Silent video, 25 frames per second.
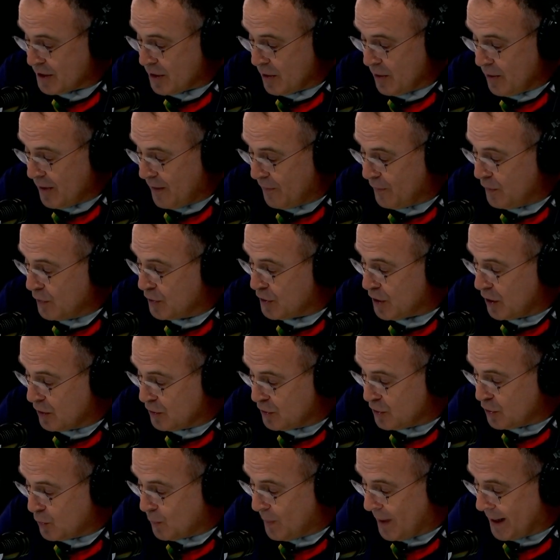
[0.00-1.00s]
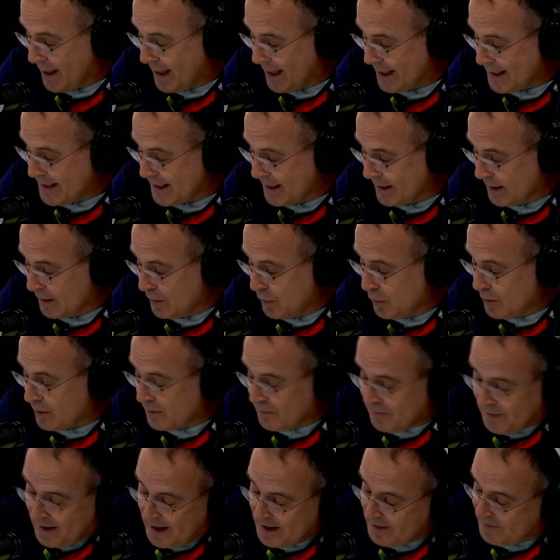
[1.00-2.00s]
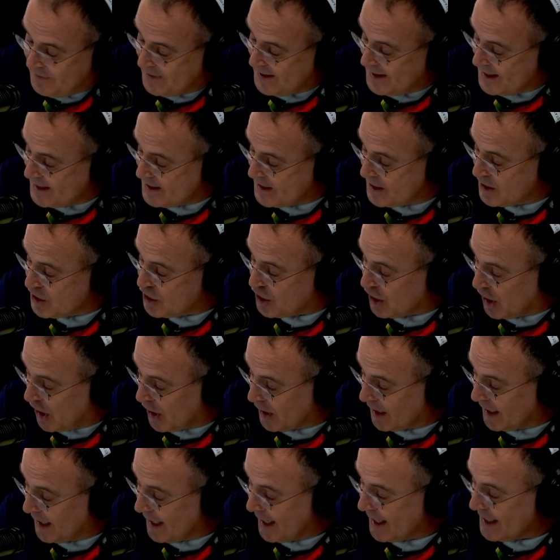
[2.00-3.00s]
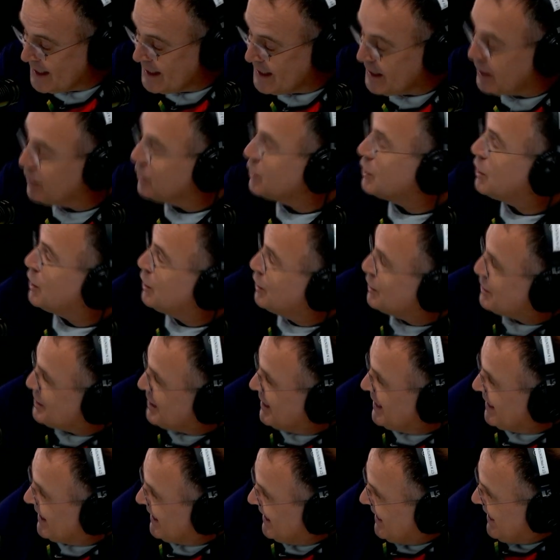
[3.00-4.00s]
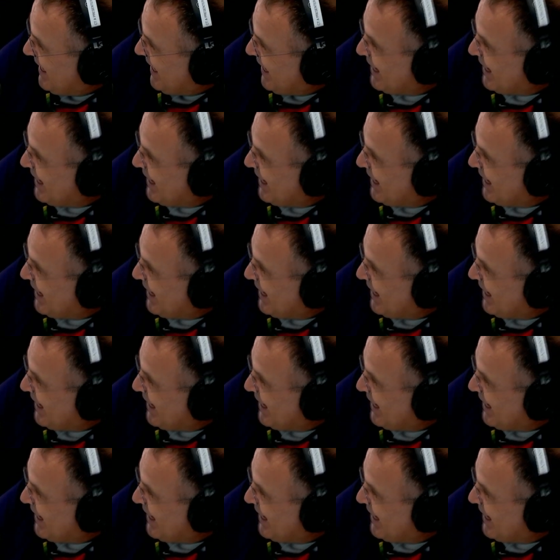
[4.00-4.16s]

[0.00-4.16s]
So if you don't do well, Adil, you can find Vanessa Charnley and Dion Clutey